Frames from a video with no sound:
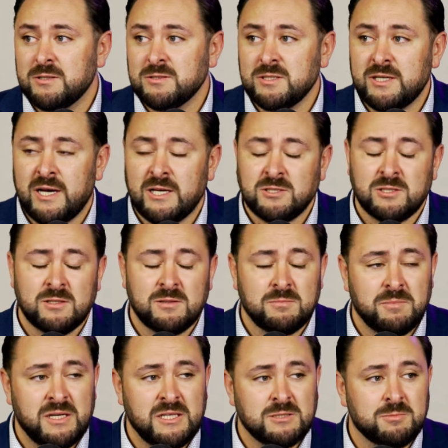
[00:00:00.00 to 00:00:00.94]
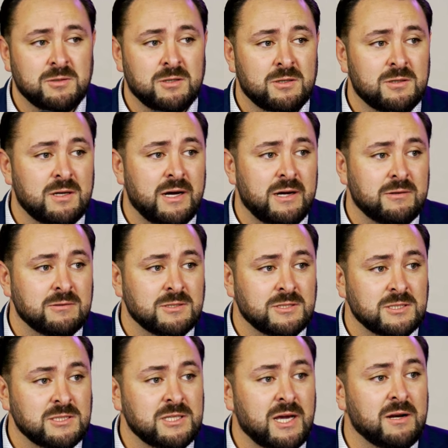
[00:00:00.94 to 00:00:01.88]
I was a catcher in baseball. I was
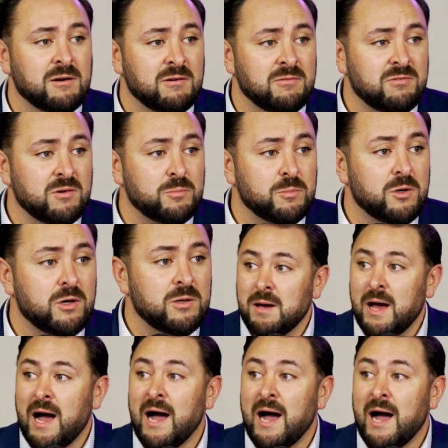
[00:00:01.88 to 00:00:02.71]
a center in football.